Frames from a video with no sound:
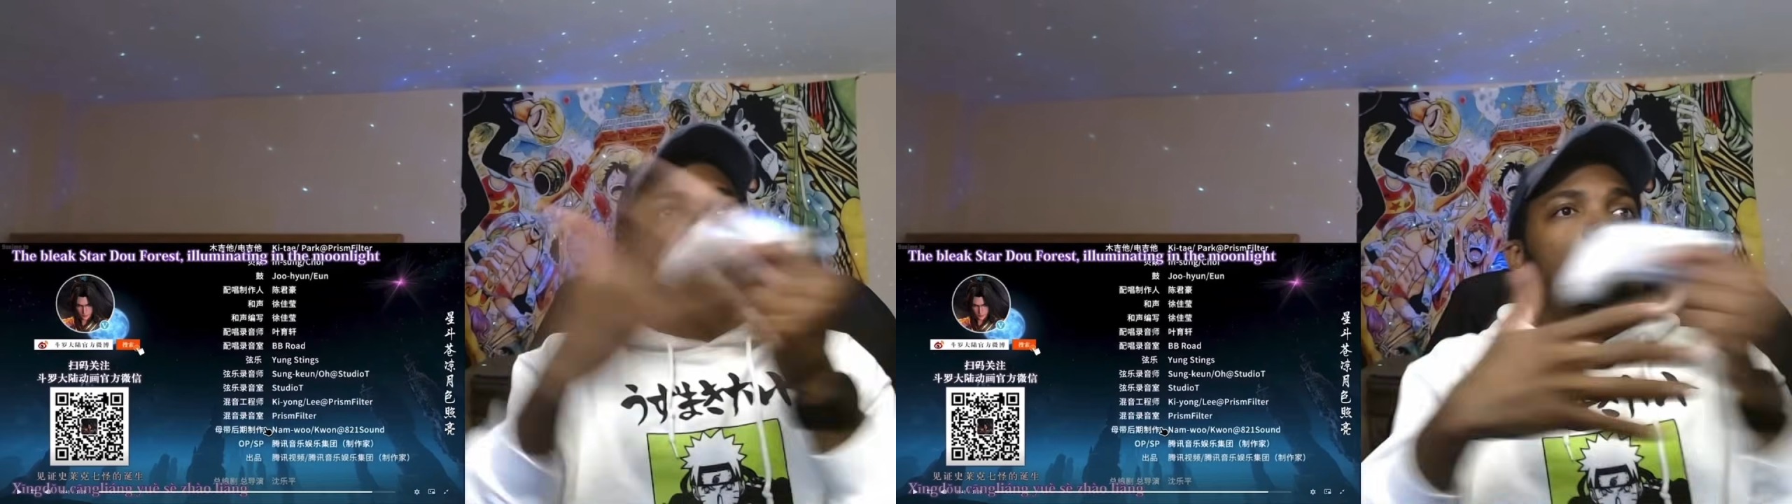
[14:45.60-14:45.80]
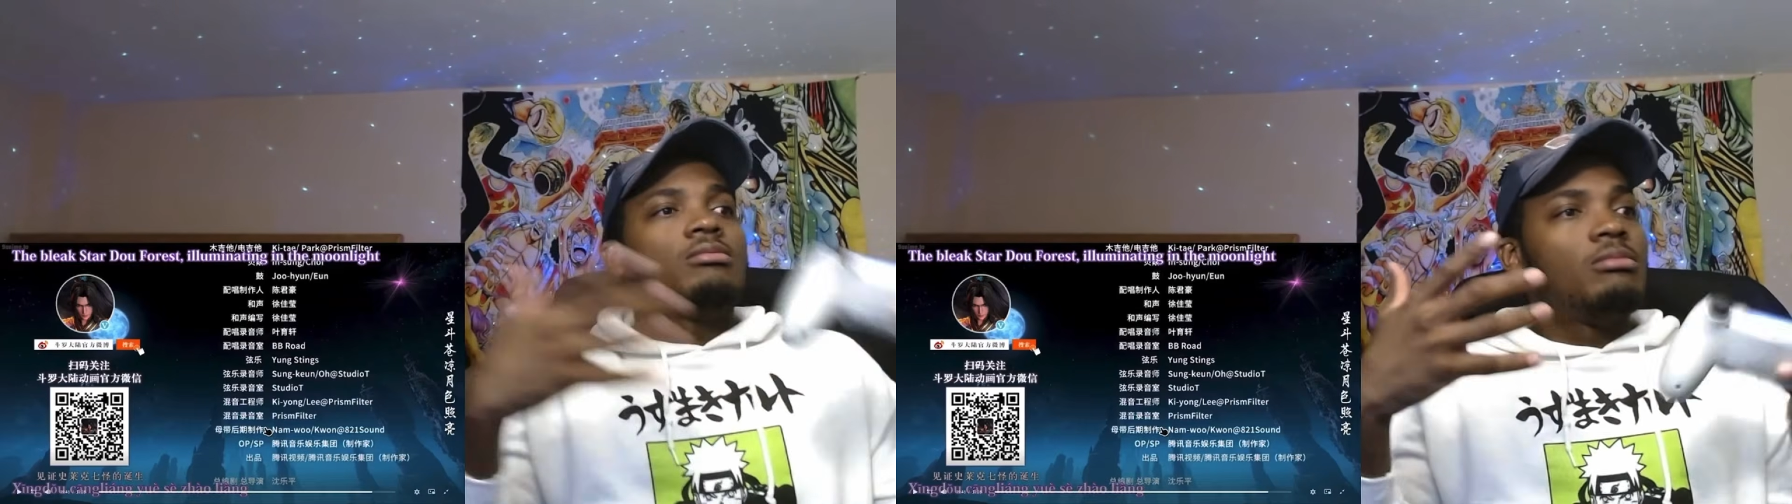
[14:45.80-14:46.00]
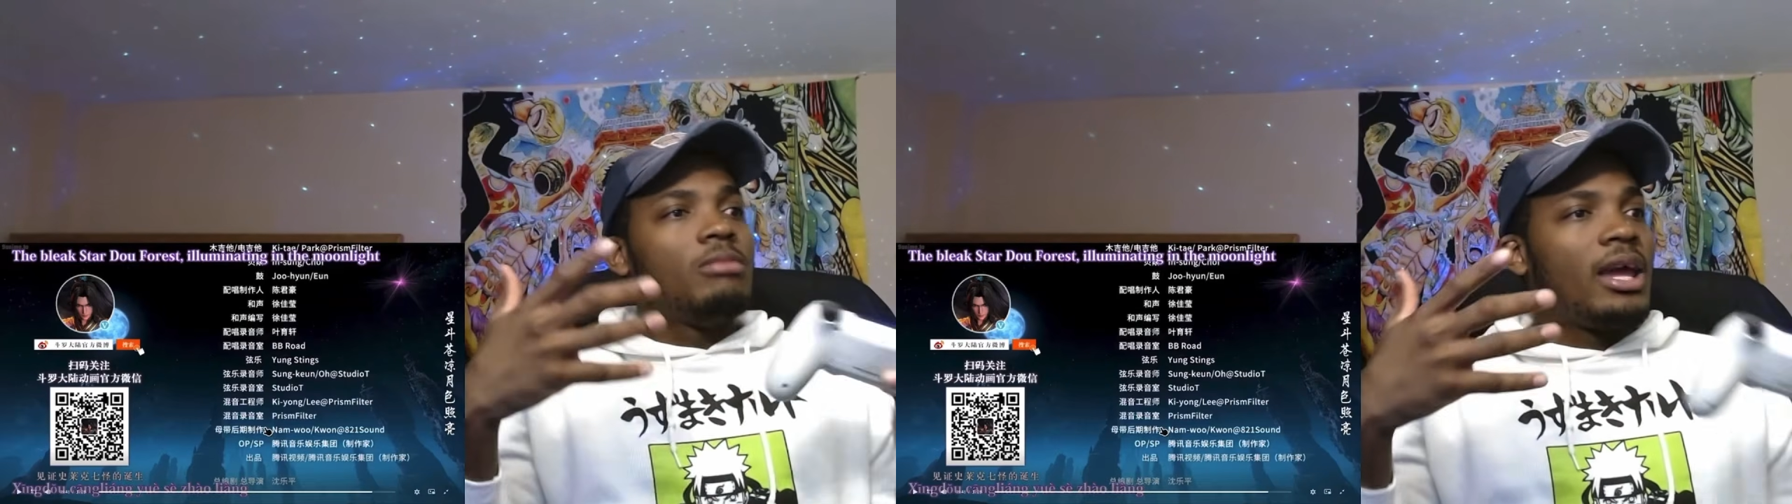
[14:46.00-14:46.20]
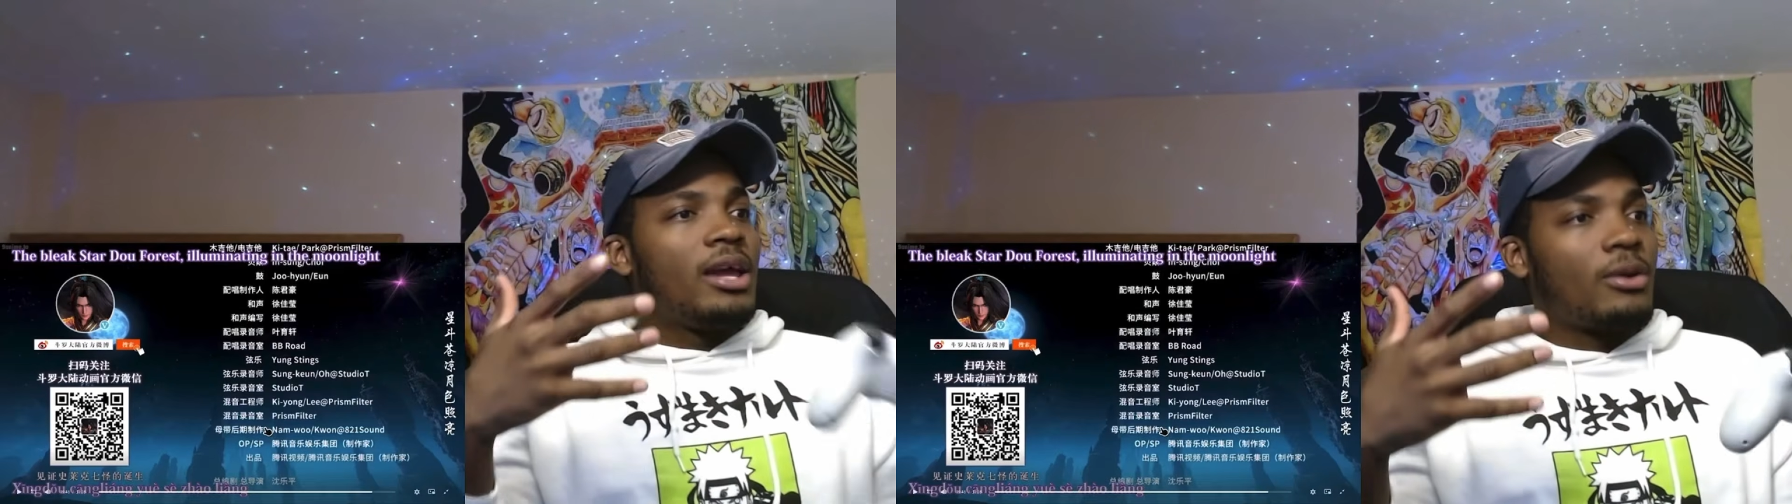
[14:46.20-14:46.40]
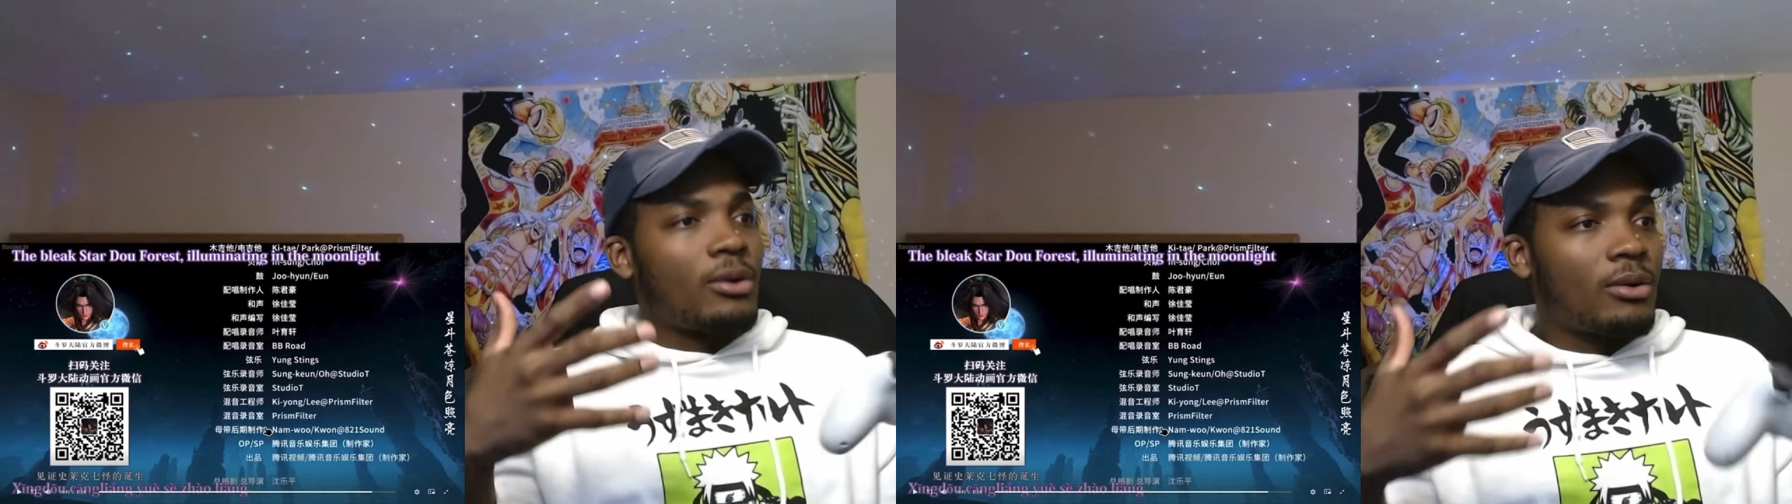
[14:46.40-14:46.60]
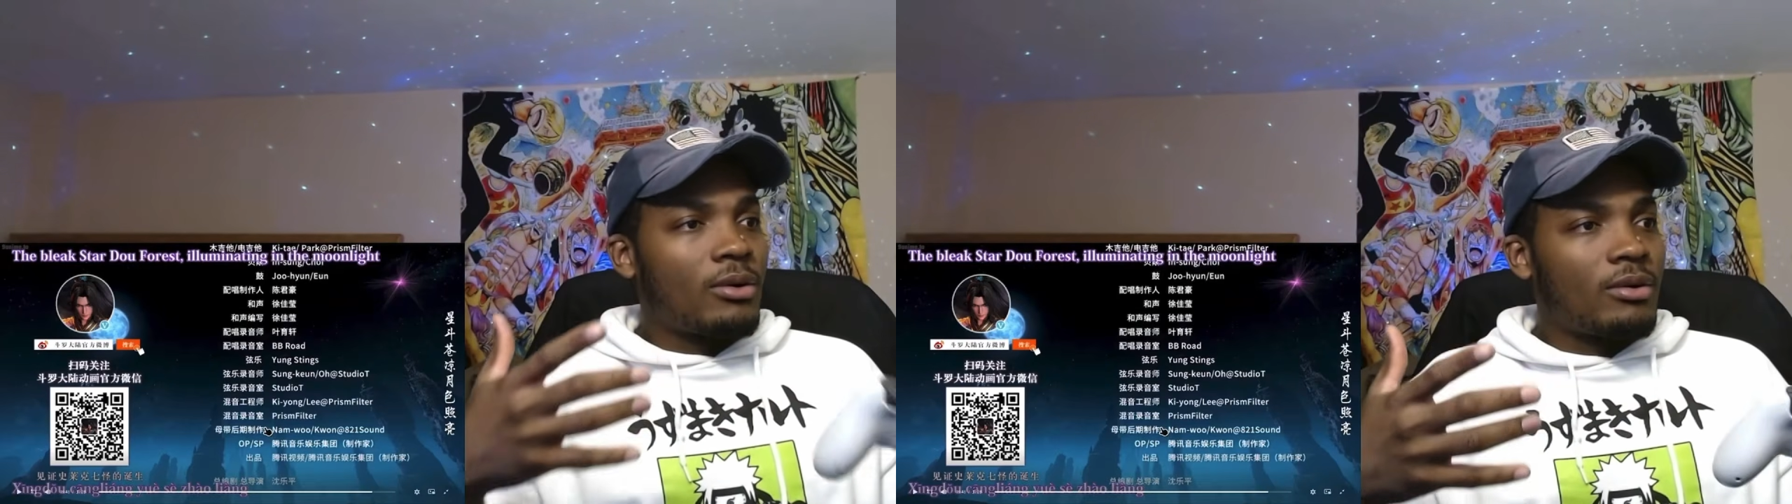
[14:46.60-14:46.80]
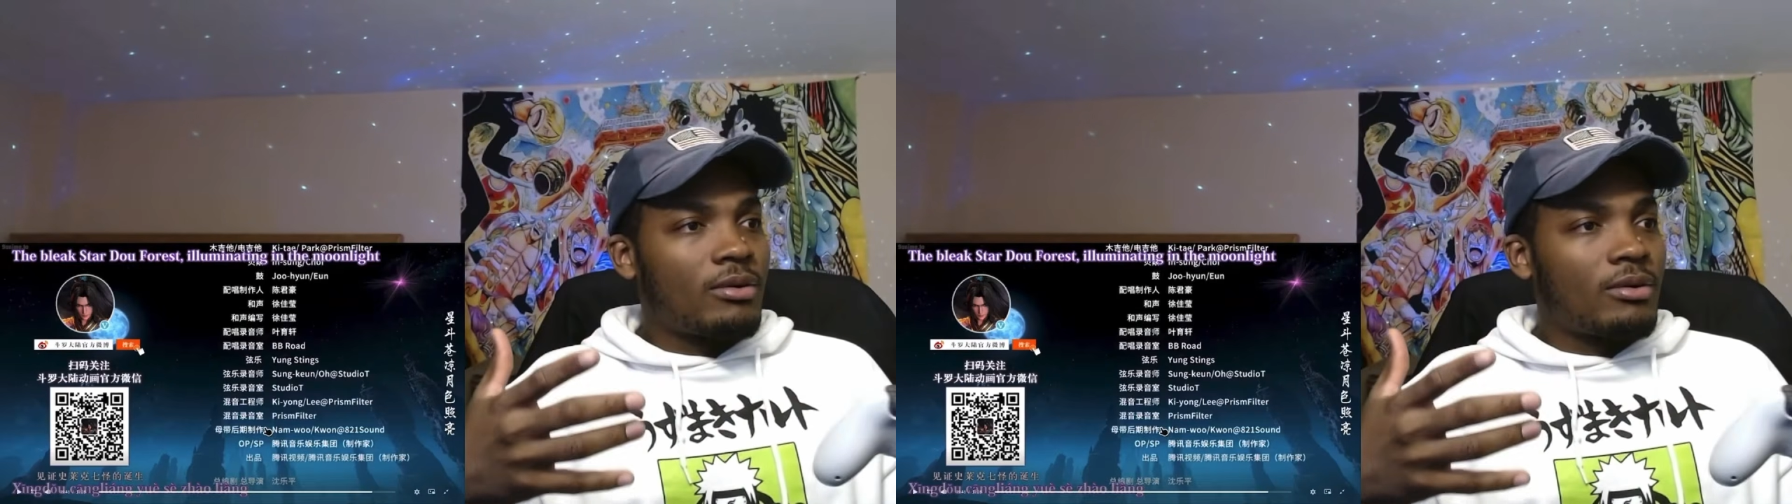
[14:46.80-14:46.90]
made her